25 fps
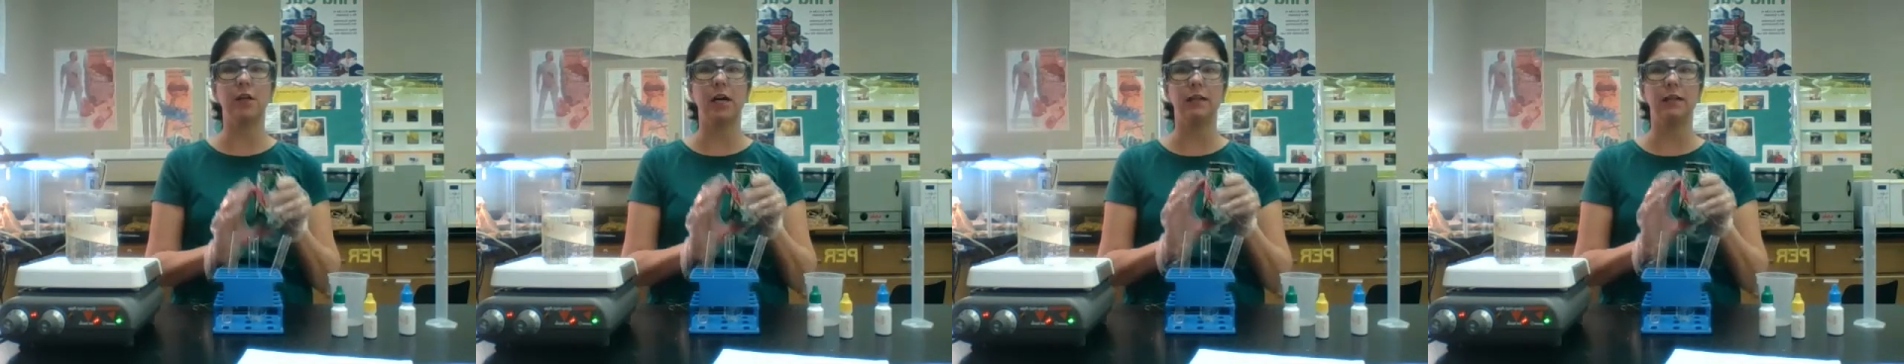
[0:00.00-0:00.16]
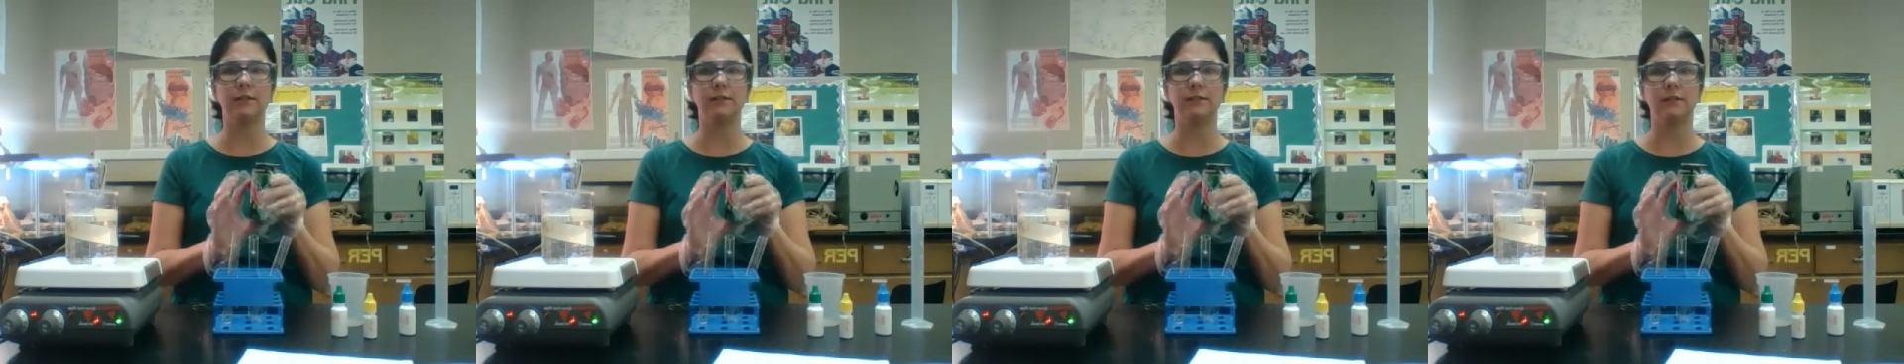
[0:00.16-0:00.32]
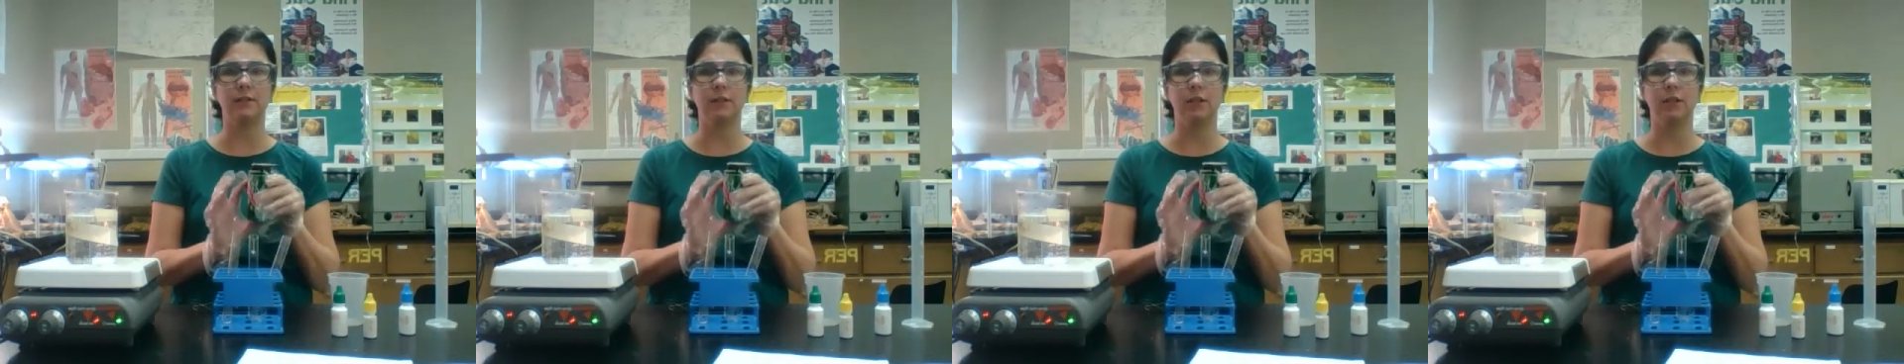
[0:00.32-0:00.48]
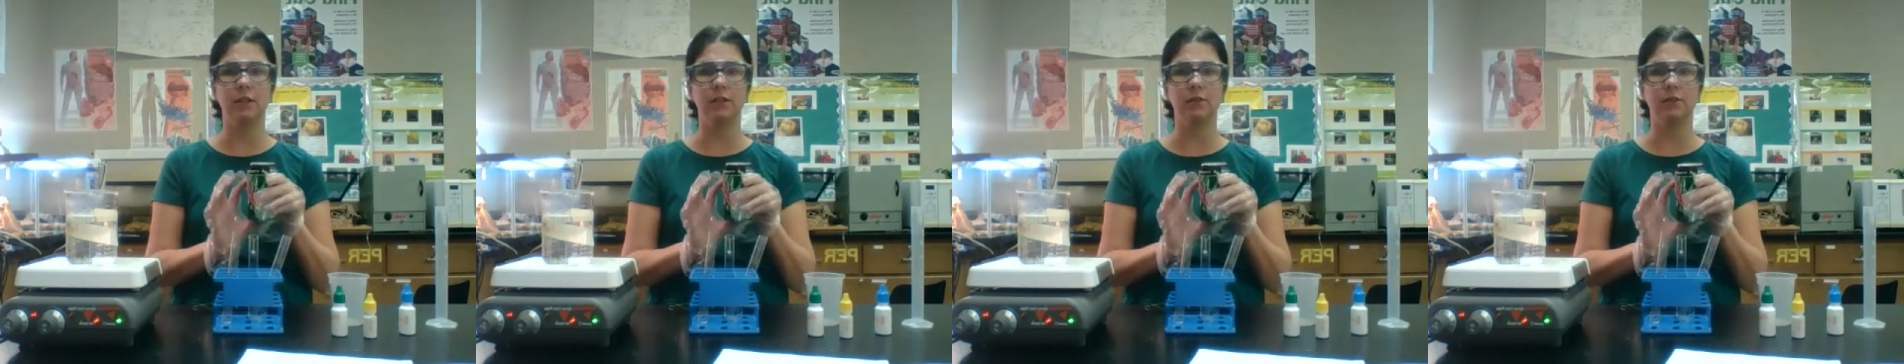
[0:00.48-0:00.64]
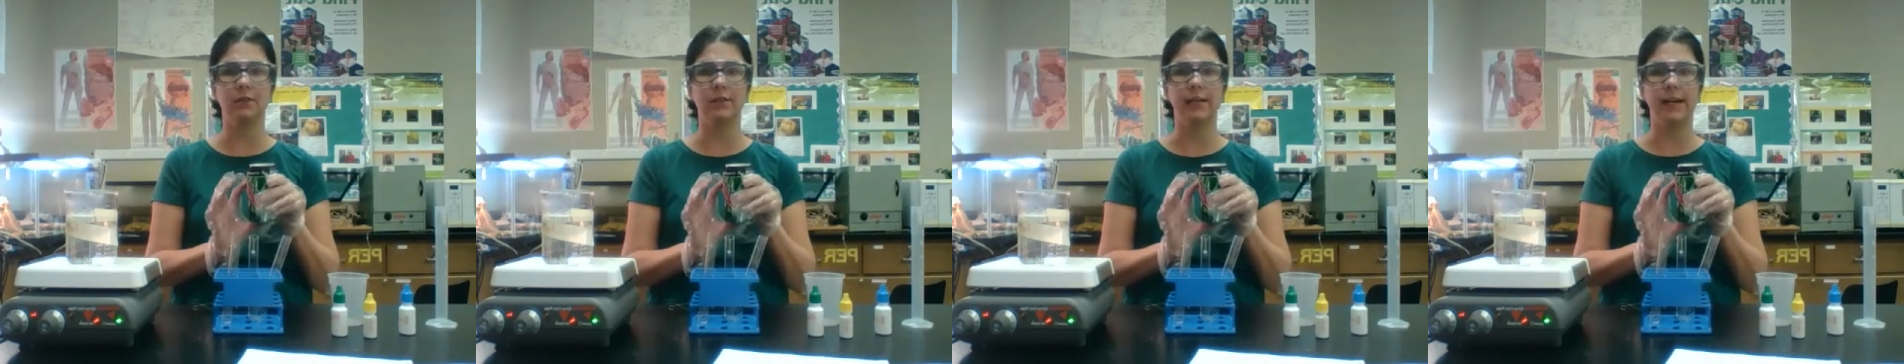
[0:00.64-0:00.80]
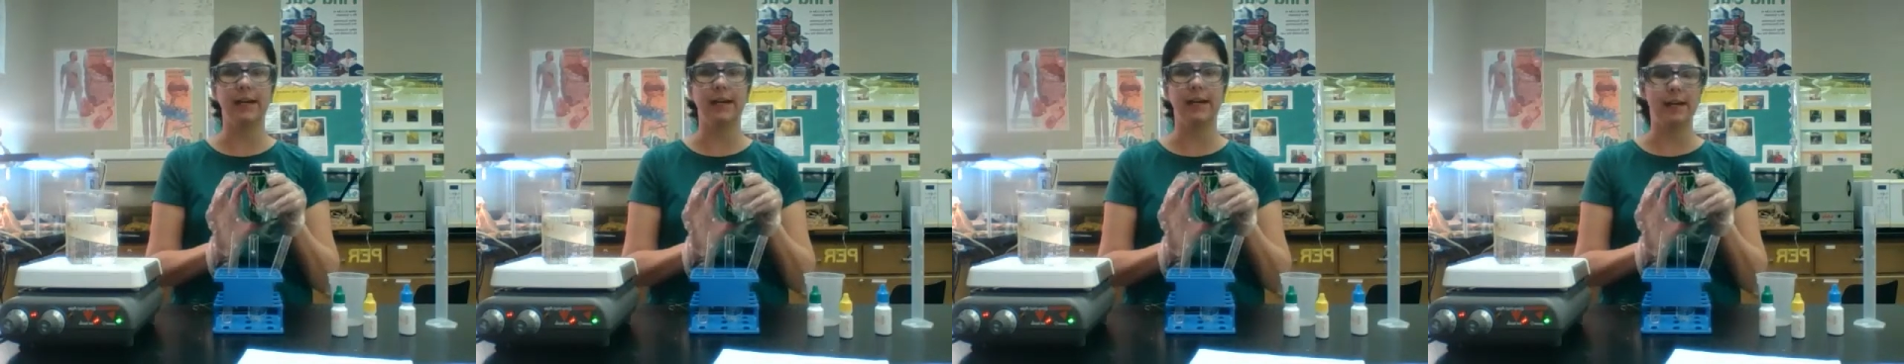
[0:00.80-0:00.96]
just
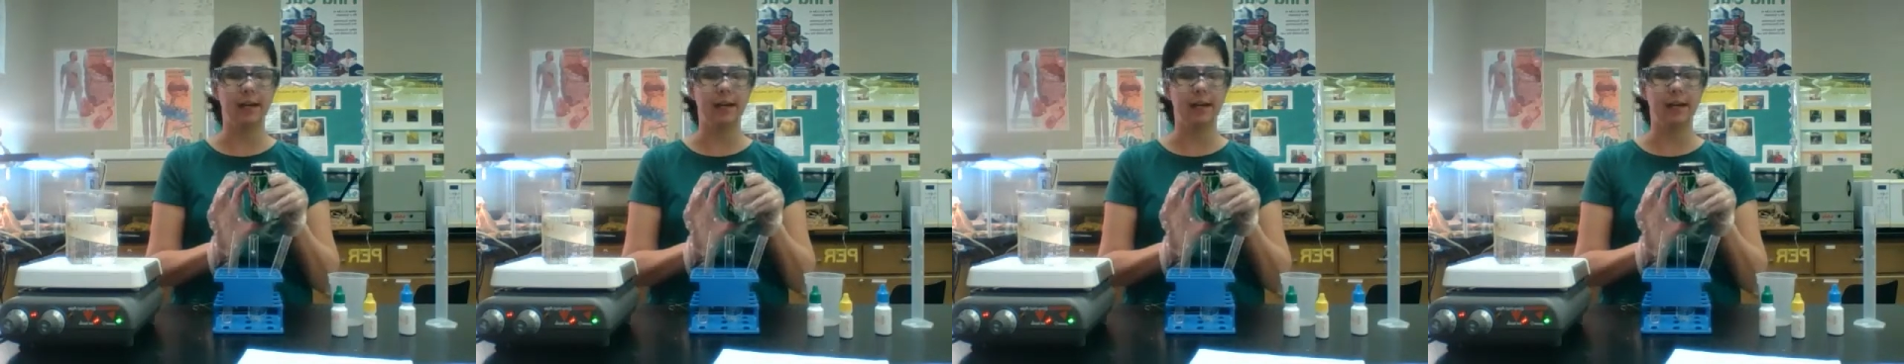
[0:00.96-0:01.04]
using